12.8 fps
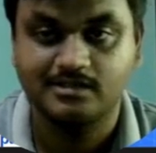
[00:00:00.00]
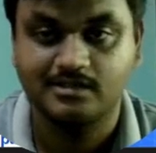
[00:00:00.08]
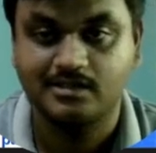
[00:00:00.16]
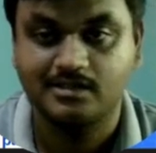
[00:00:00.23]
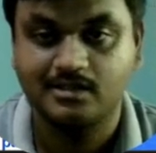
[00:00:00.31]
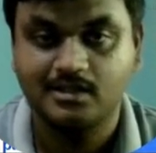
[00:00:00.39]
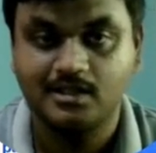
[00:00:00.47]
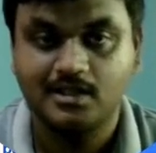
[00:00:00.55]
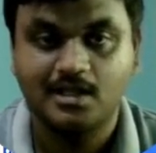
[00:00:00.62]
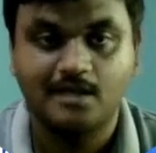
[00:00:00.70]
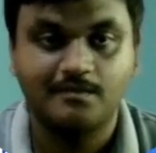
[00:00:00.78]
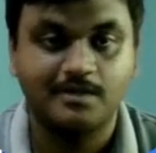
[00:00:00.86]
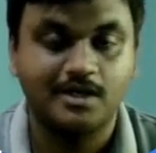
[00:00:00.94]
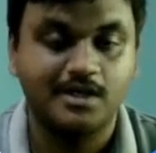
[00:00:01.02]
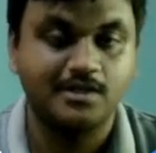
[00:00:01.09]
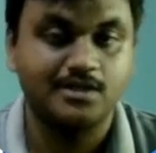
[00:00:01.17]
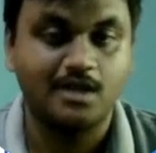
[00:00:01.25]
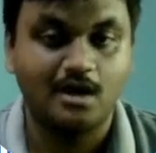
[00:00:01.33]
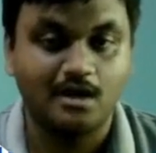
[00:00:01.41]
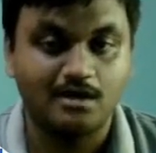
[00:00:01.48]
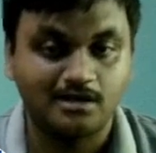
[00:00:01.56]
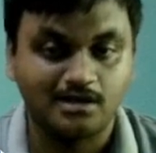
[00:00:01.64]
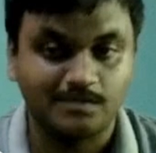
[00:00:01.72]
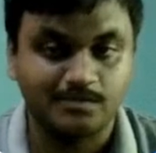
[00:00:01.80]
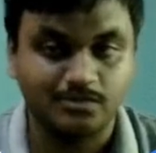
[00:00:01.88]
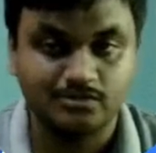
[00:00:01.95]
see, I'm getting the all
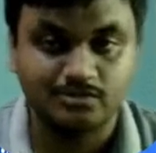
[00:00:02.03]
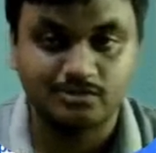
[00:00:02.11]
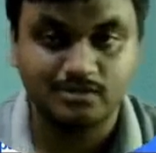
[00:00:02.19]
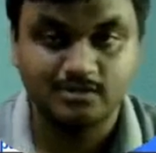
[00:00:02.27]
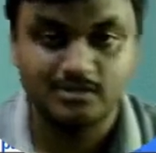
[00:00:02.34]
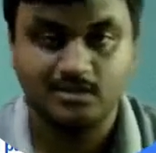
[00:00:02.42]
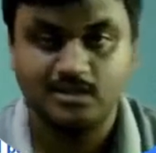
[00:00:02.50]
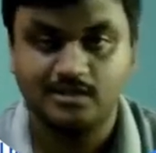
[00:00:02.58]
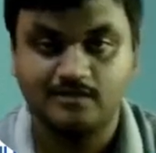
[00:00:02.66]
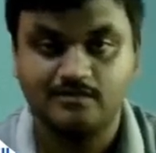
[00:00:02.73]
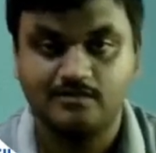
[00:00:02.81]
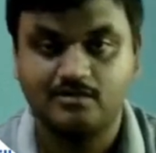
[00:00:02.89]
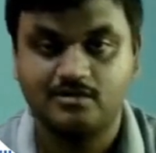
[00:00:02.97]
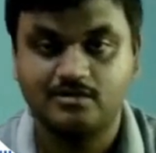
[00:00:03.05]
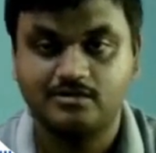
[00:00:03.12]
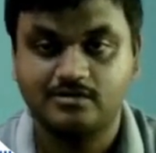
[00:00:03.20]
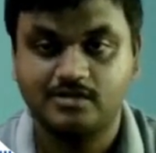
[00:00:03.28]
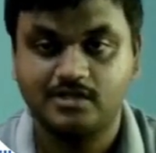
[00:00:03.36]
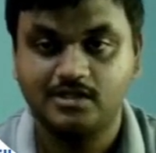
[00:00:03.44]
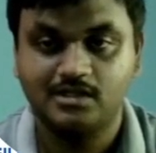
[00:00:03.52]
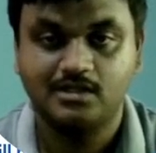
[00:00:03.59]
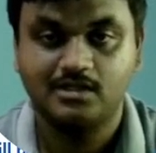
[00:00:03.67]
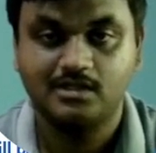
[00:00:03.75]
the posts. See, if you want to see